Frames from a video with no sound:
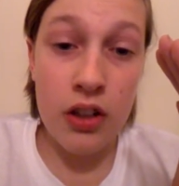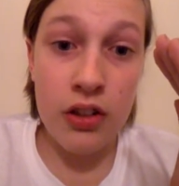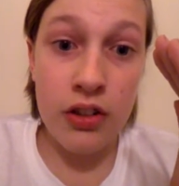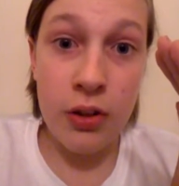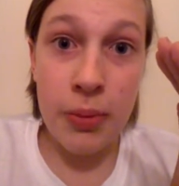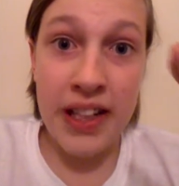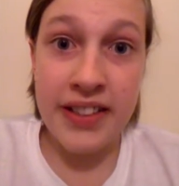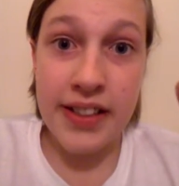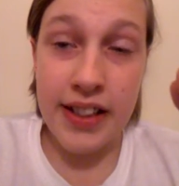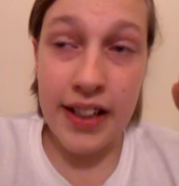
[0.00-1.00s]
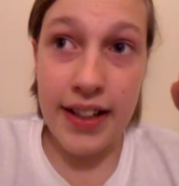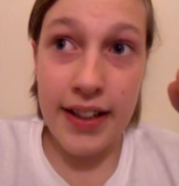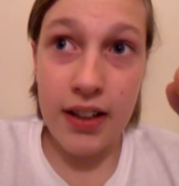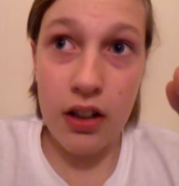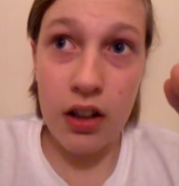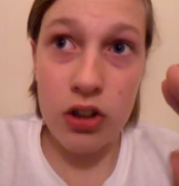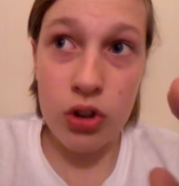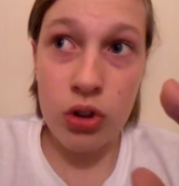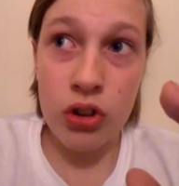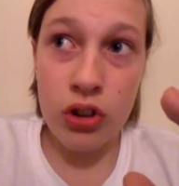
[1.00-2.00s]
So basically, I
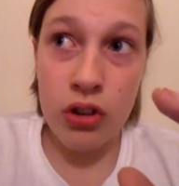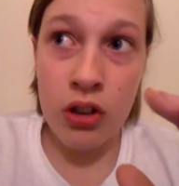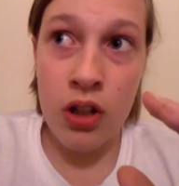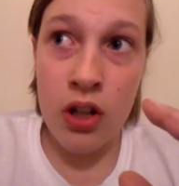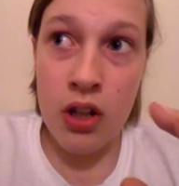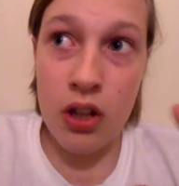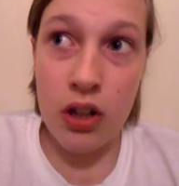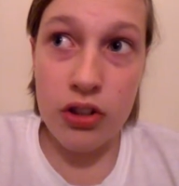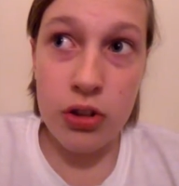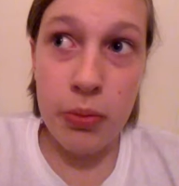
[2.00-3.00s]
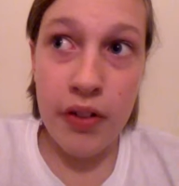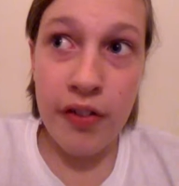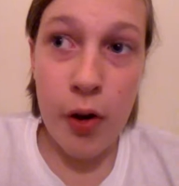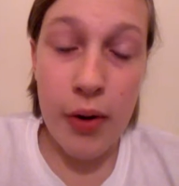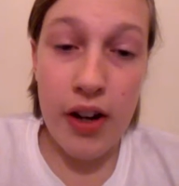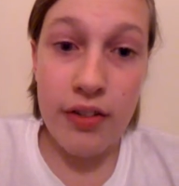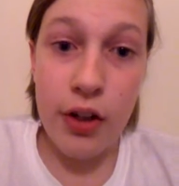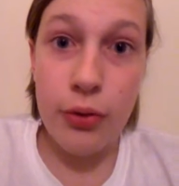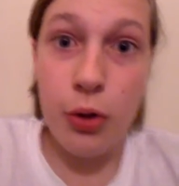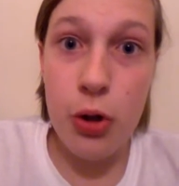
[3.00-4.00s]
took the, I took my phone out of
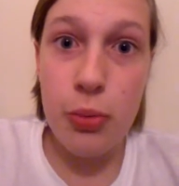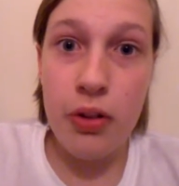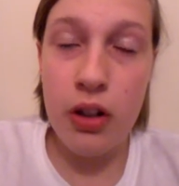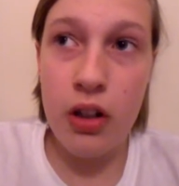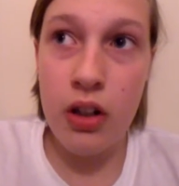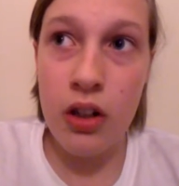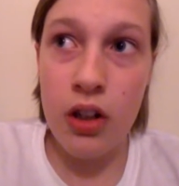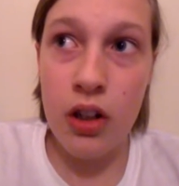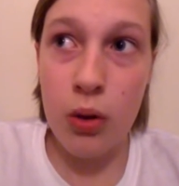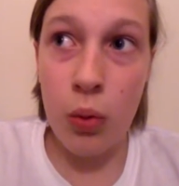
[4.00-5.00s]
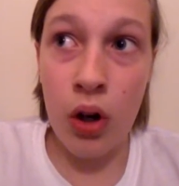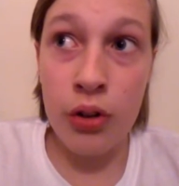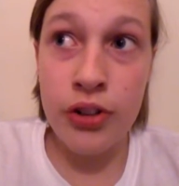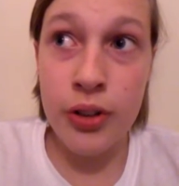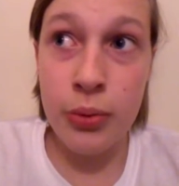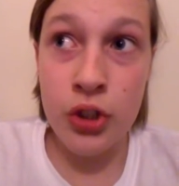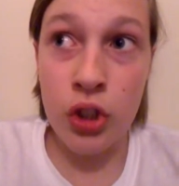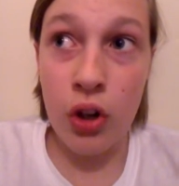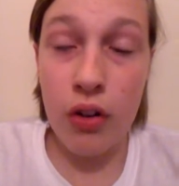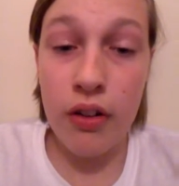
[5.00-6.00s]
her room, while she was
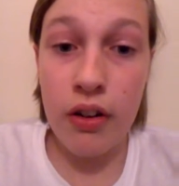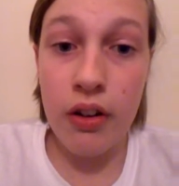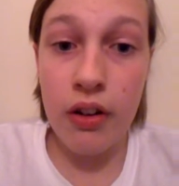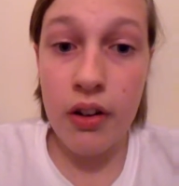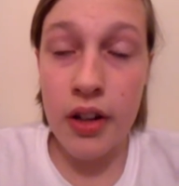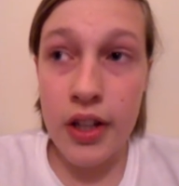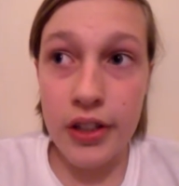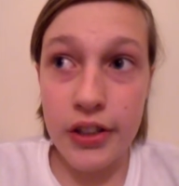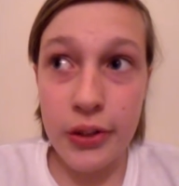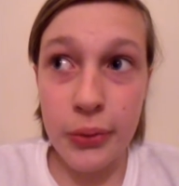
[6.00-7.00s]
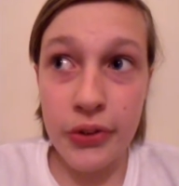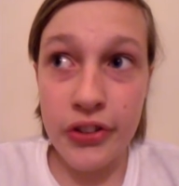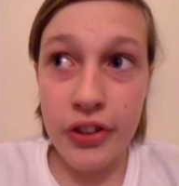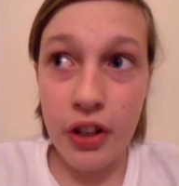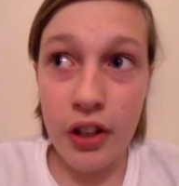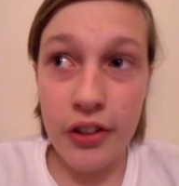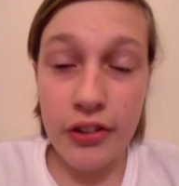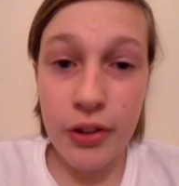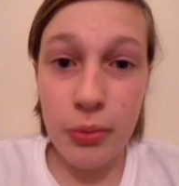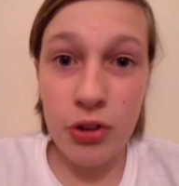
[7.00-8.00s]
gone. She was at
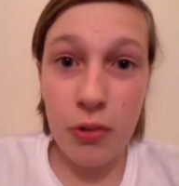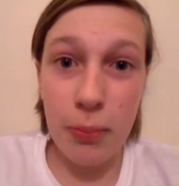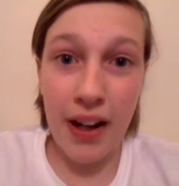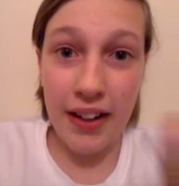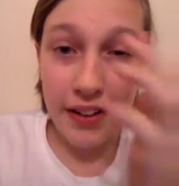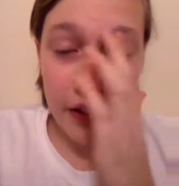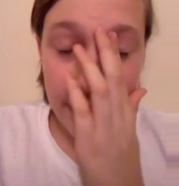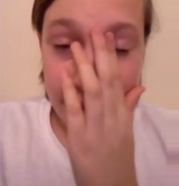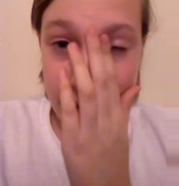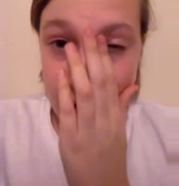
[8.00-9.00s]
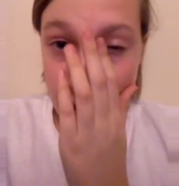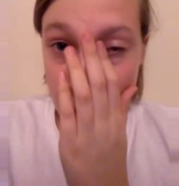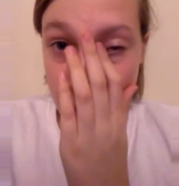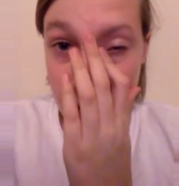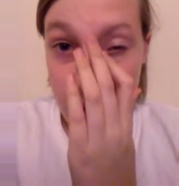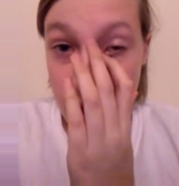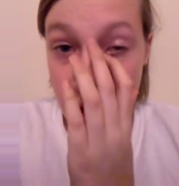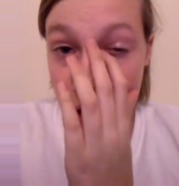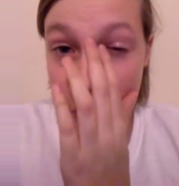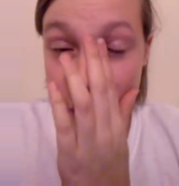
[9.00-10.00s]
some sort of ballet thing, so
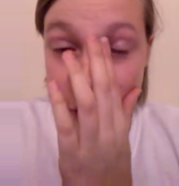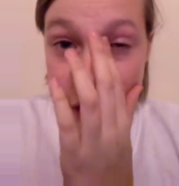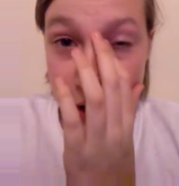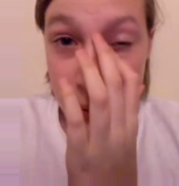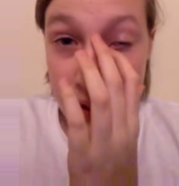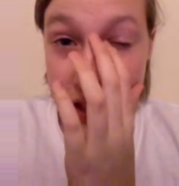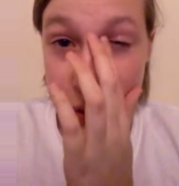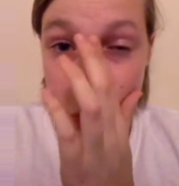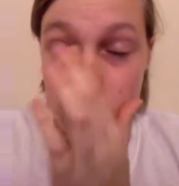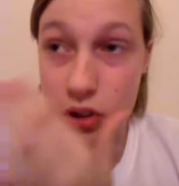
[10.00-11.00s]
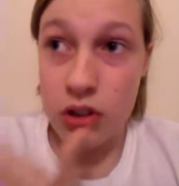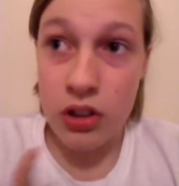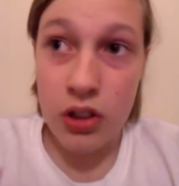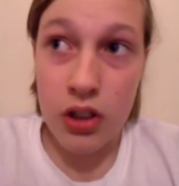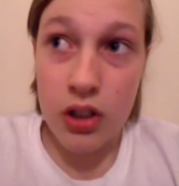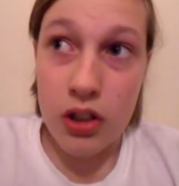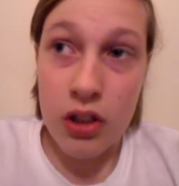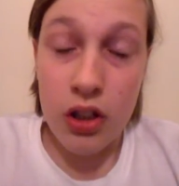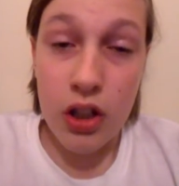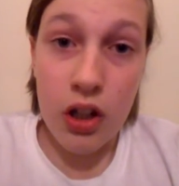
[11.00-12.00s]
I don't really know where she was.
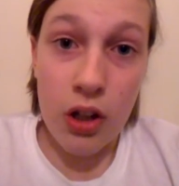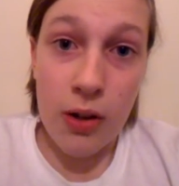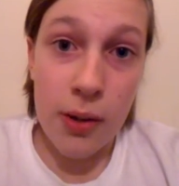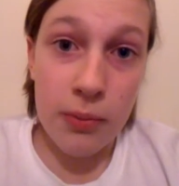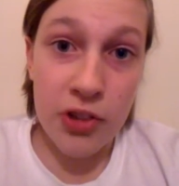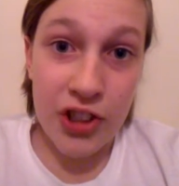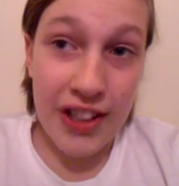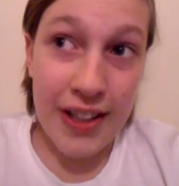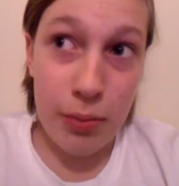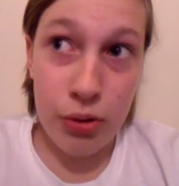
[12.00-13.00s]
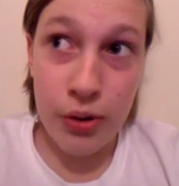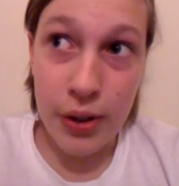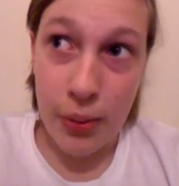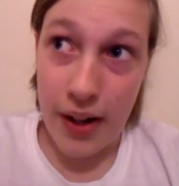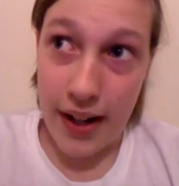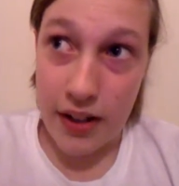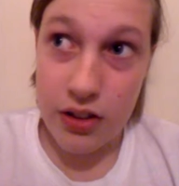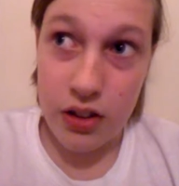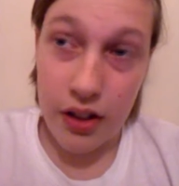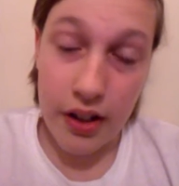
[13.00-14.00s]
Um, she hit it pretty well
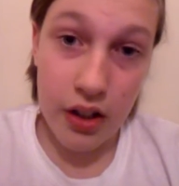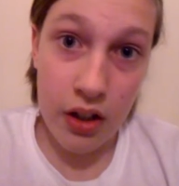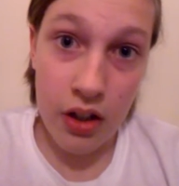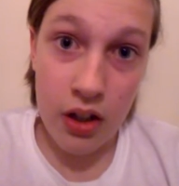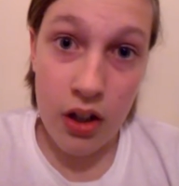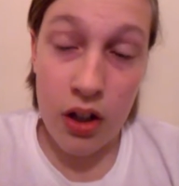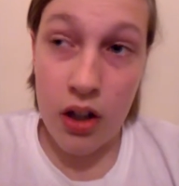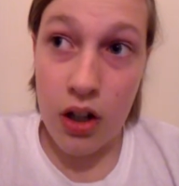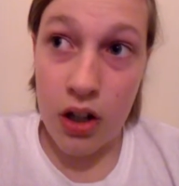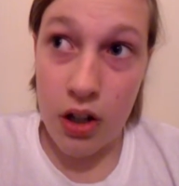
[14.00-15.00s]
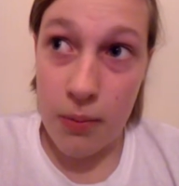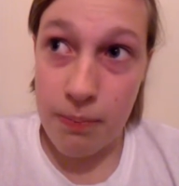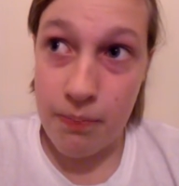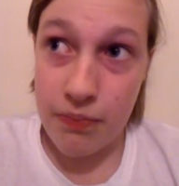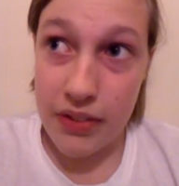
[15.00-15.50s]
actually. Um,